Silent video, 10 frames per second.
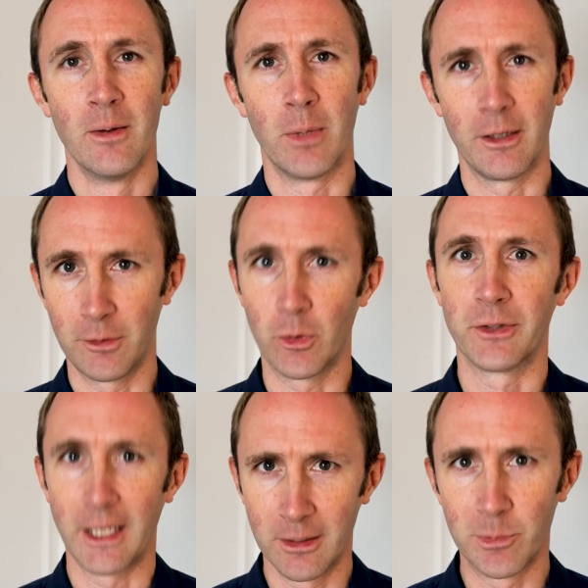But if you've
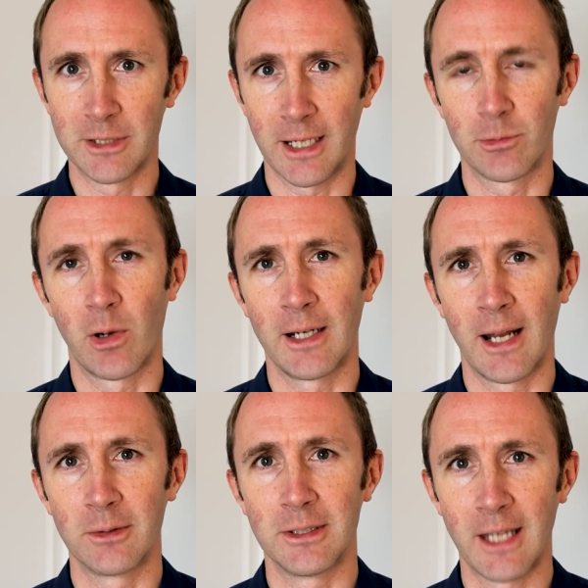got data to protect right
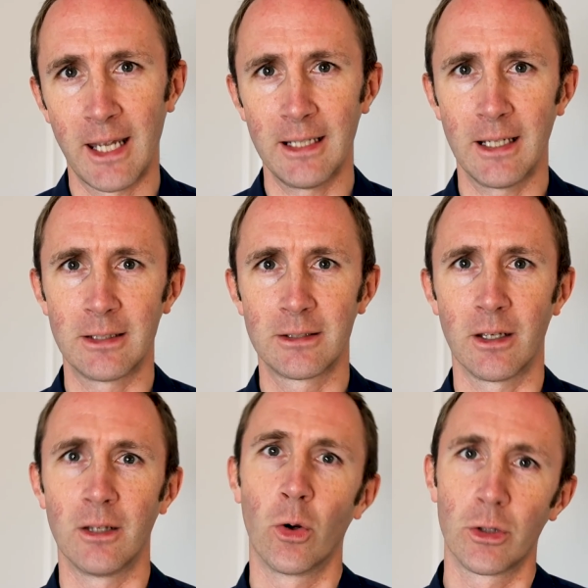now today, it's
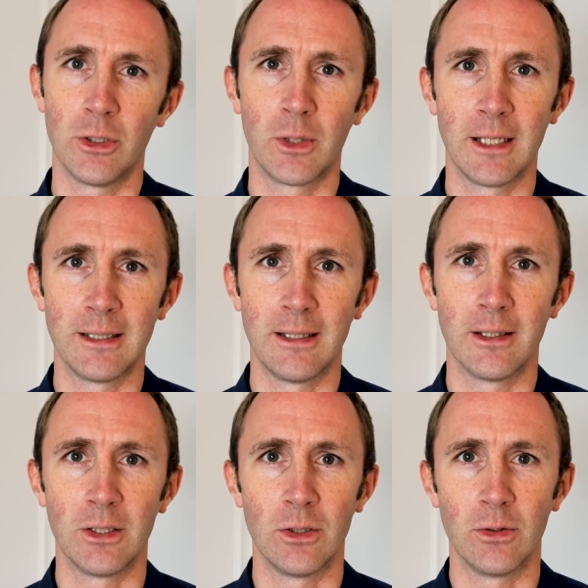not QKD
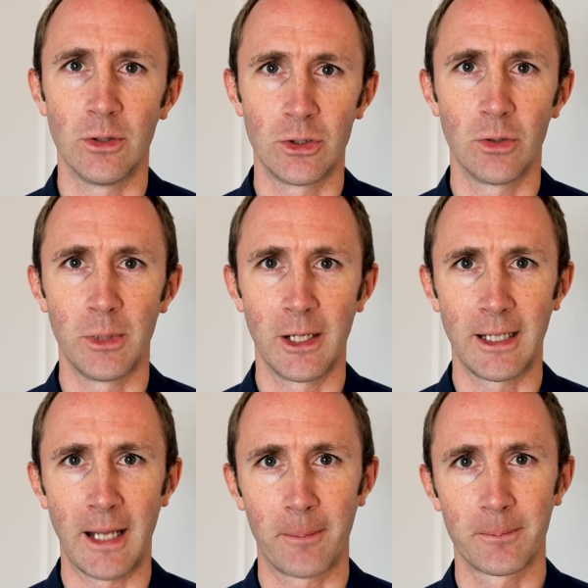that they should be
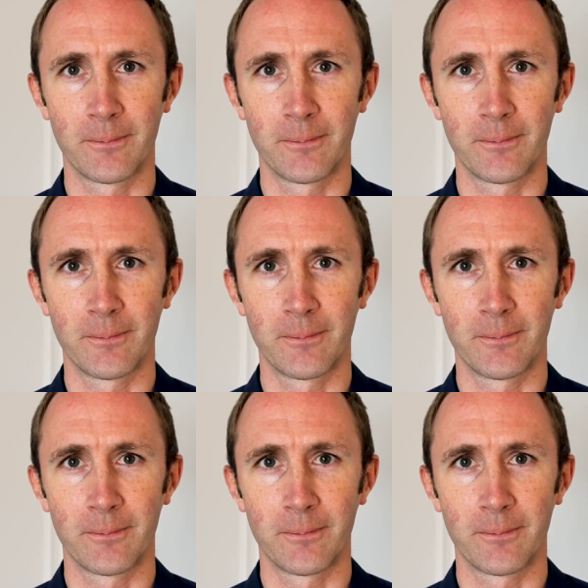looking at.